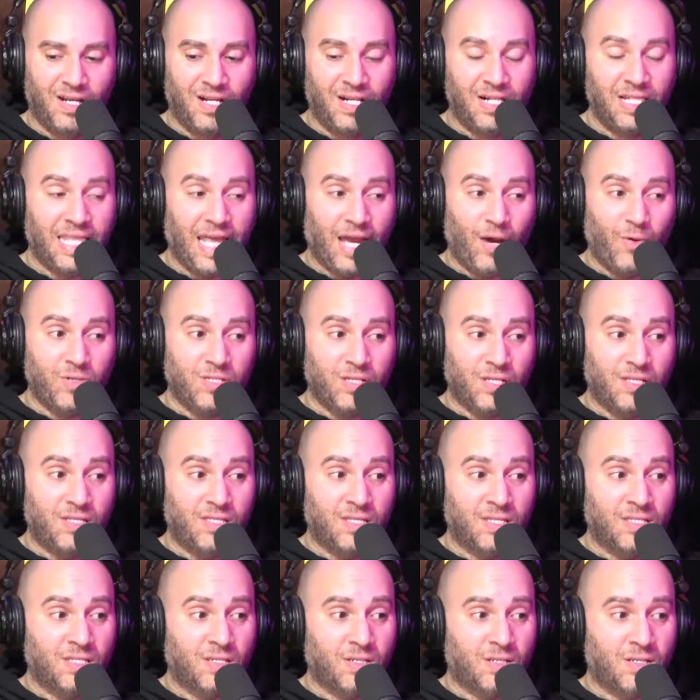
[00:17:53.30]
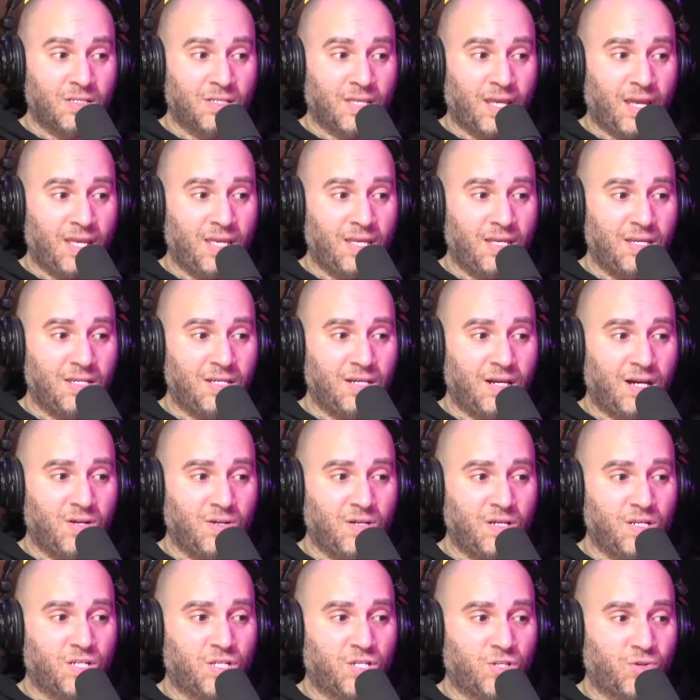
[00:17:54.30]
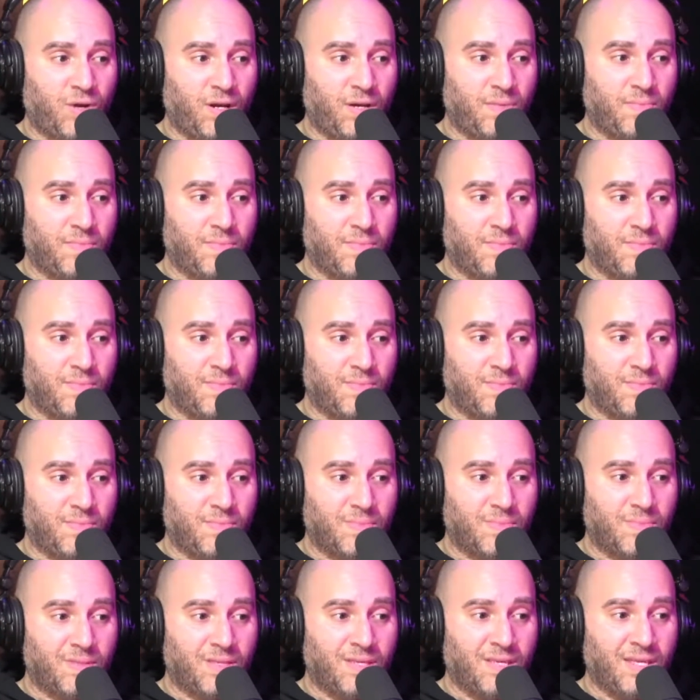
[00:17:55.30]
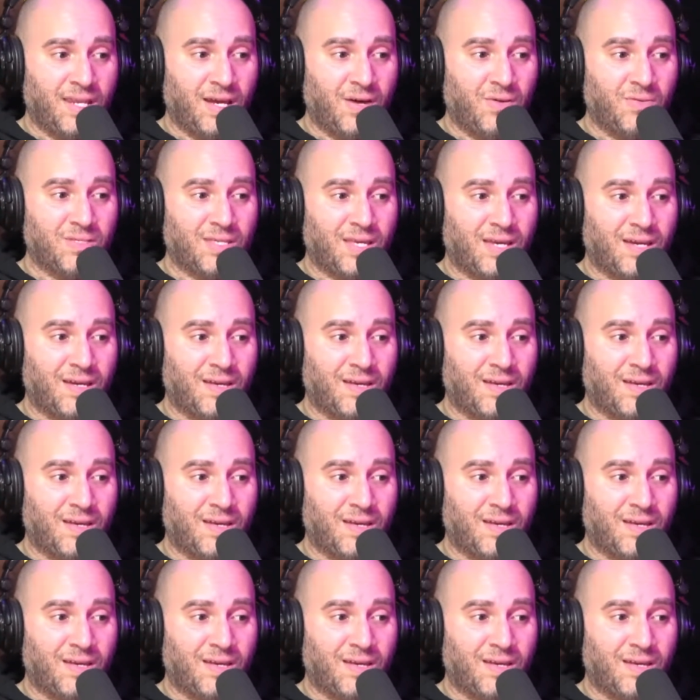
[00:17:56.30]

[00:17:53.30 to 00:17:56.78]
That was the other thing because I'll get strep, and I was like,